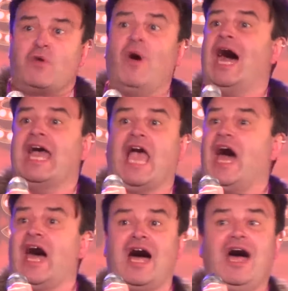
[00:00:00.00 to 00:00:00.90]
why
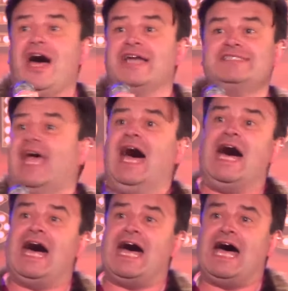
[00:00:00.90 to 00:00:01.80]
aren't
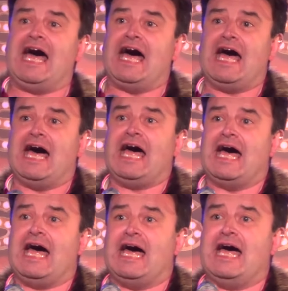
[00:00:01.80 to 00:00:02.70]

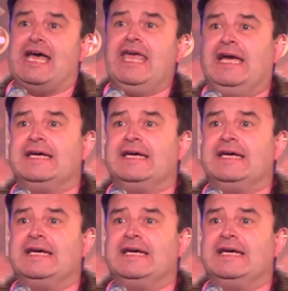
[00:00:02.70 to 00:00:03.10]
I?